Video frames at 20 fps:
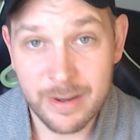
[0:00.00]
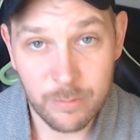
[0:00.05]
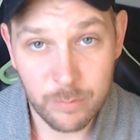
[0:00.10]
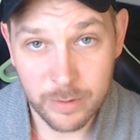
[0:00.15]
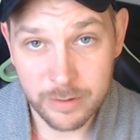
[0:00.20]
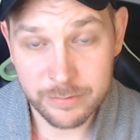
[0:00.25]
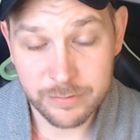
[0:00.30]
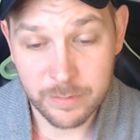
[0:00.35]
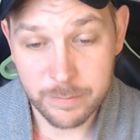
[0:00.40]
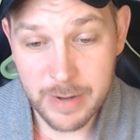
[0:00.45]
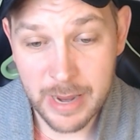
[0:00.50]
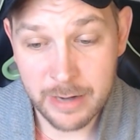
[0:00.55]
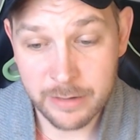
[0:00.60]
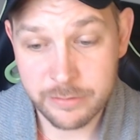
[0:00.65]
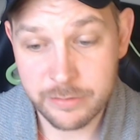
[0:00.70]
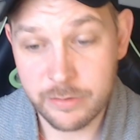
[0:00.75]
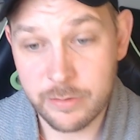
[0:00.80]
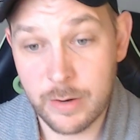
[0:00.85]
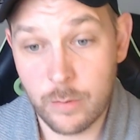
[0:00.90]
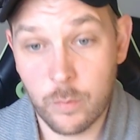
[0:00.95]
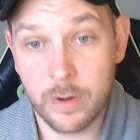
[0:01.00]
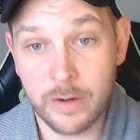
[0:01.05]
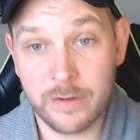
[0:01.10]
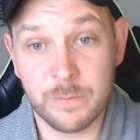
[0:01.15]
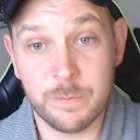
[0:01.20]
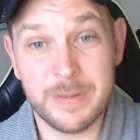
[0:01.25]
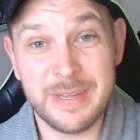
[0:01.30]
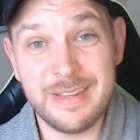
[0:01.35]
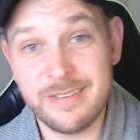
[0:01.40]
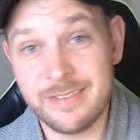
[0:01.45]
It works for Mac too. It
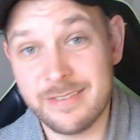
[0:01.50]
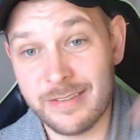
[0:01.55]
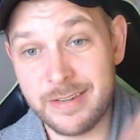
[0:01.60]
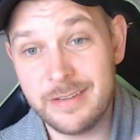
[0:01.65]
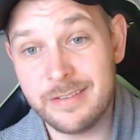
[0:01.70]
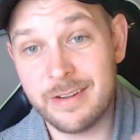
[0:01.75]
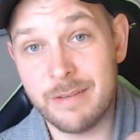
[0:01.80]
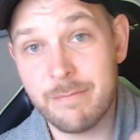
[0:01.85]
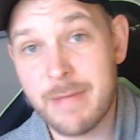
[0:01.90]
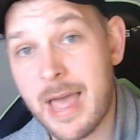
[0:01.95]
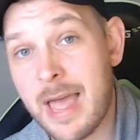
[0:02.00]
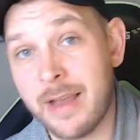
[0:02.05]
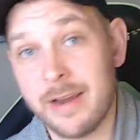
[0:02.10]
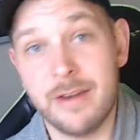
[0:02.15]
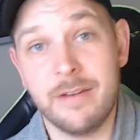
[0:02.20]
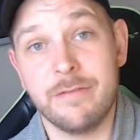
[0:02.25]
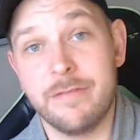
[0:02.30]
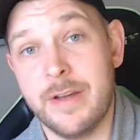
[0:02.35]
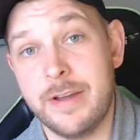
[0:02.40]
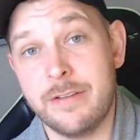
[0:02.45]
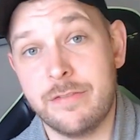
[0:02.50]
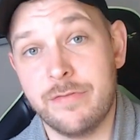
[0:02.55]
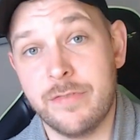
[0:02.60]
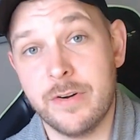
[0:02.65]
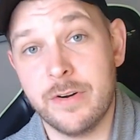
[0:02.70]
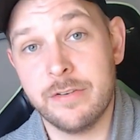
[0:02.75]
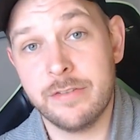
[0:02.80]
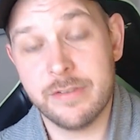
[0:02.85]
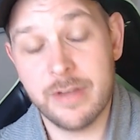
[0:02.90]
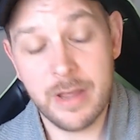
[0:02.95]
works PC to Mac and vice
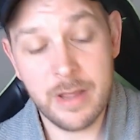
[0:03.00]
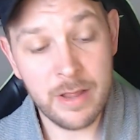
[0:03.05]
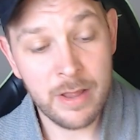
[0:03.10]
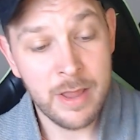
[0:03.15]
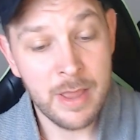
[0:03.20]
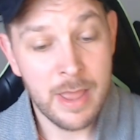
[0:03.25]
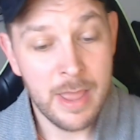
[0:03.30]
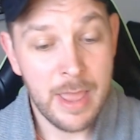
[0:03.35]
versa.